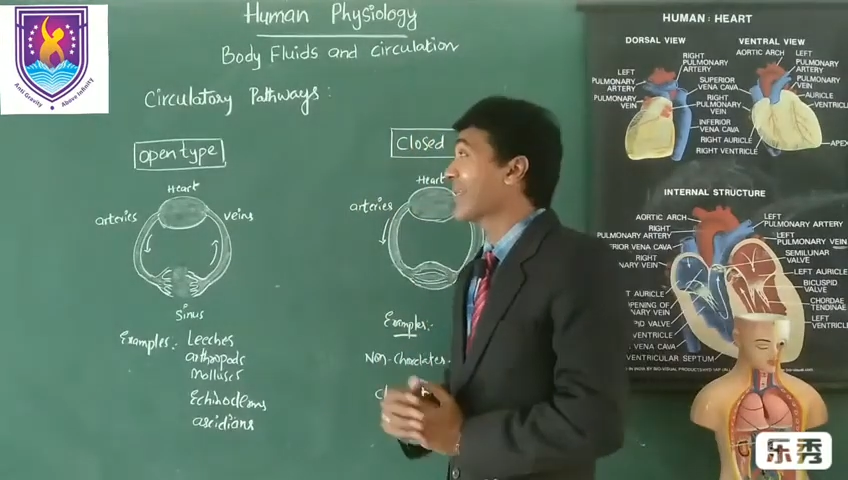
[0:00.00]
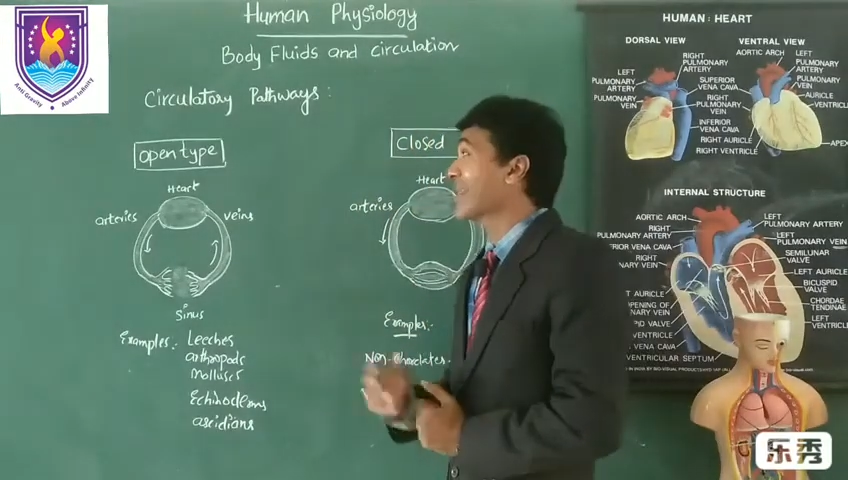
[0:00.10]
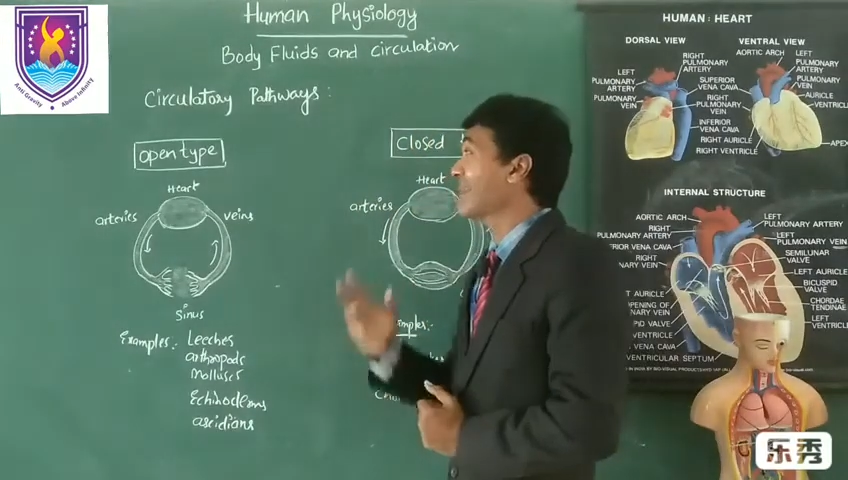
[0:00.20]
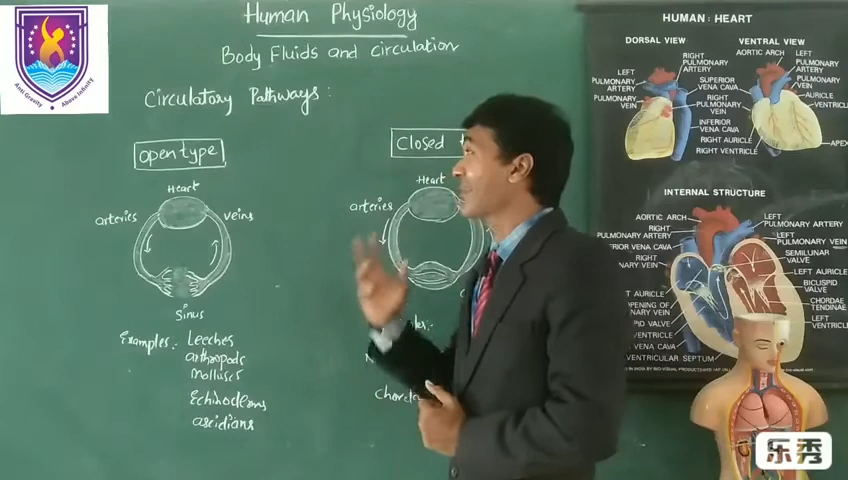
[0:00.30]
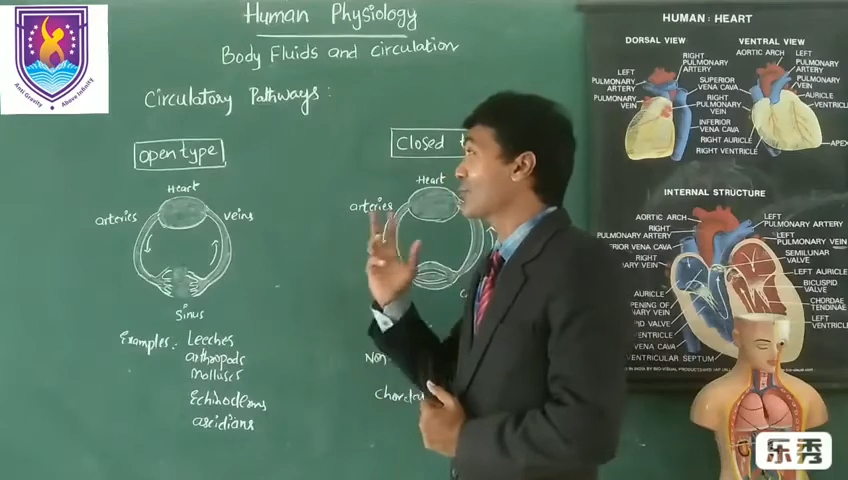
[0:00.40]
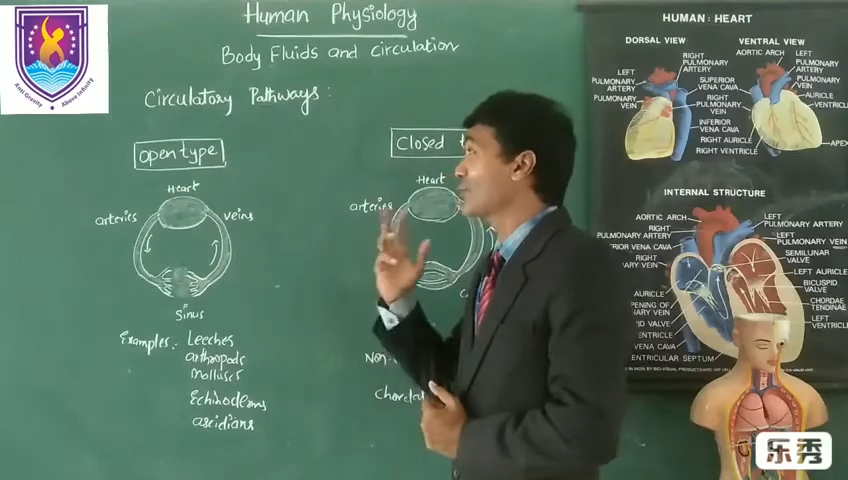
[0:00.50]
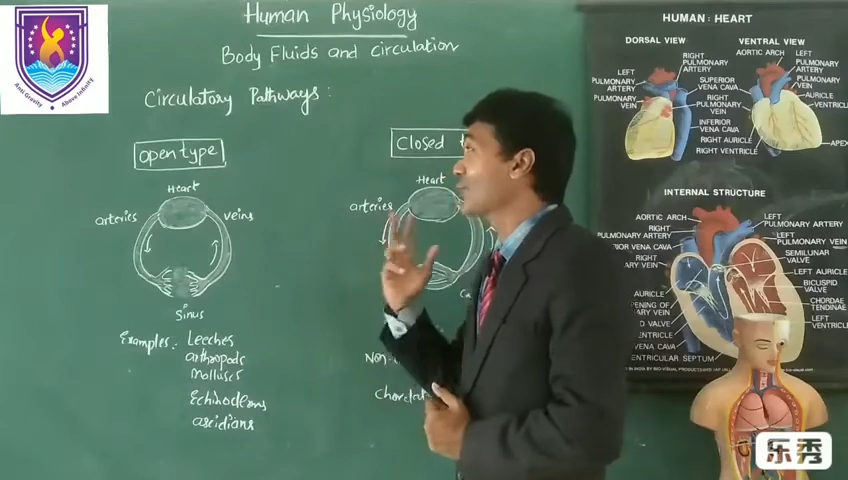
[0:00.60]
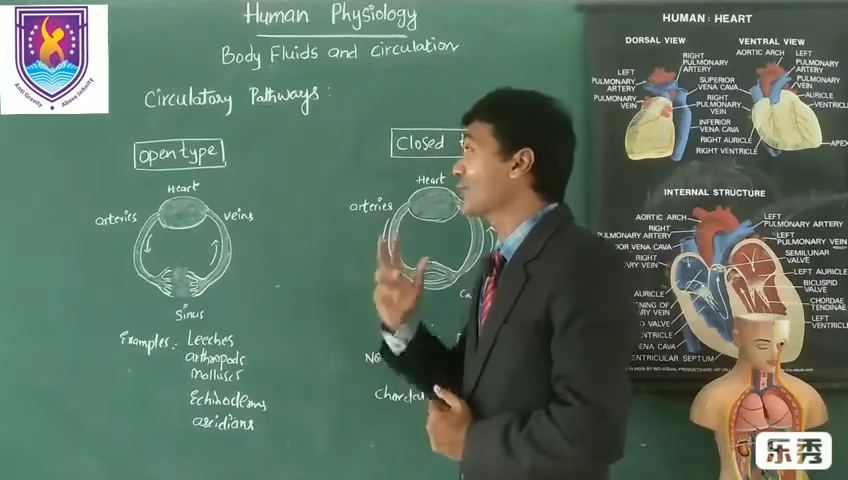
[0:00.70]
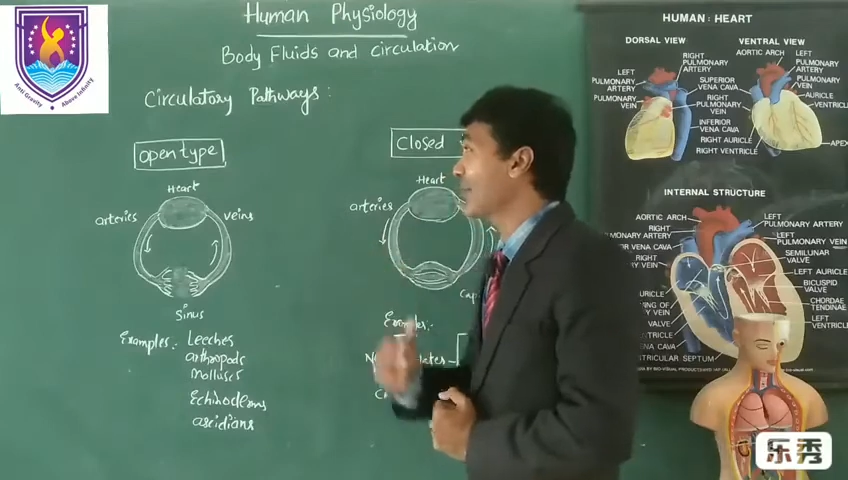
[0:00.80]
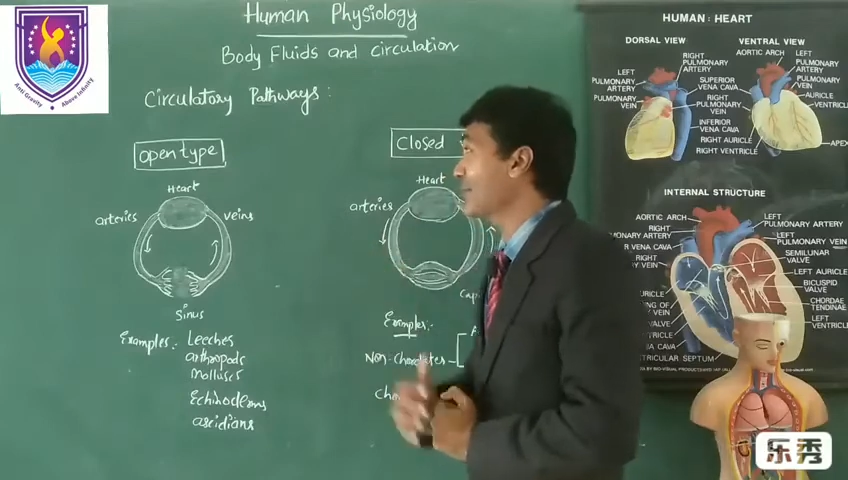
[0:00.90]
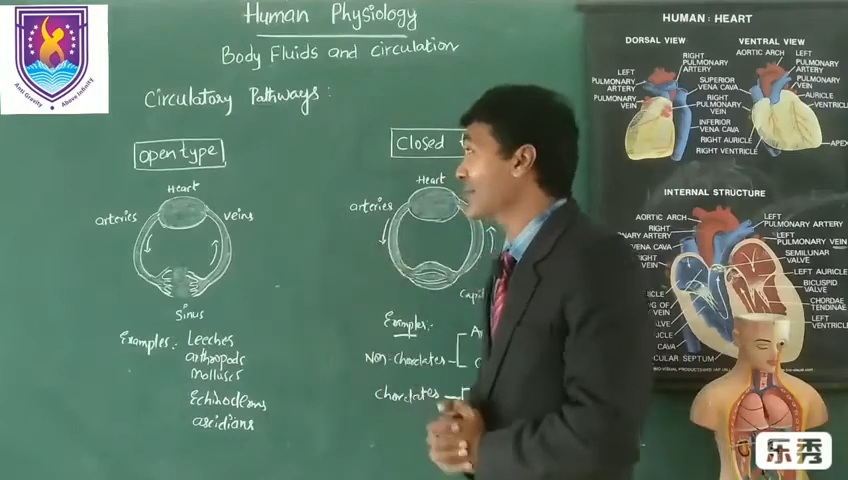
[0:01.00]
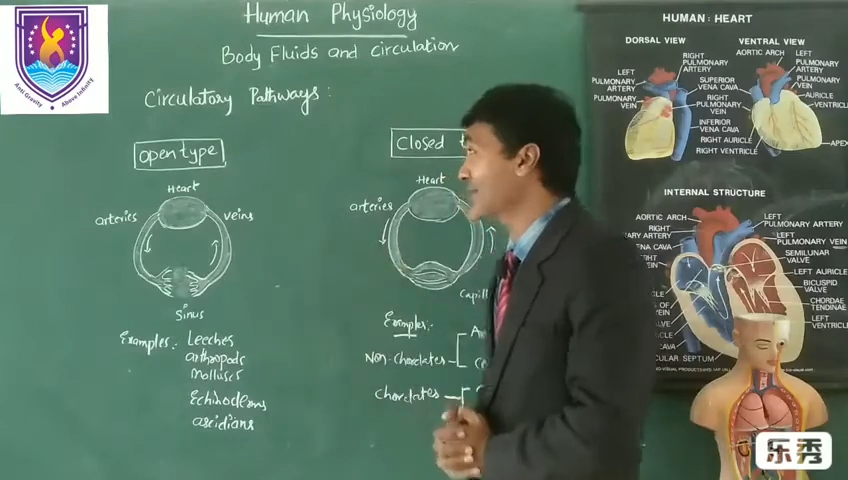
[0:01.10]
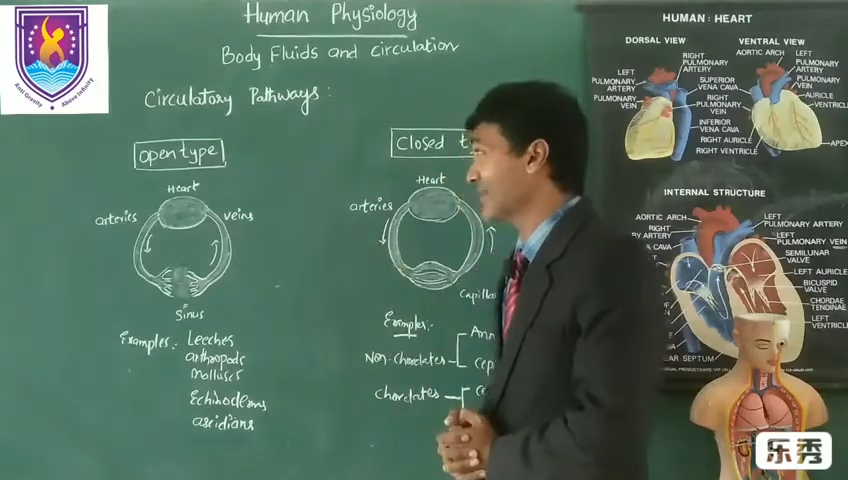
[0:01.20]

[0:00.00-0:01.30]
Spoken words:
There are two types of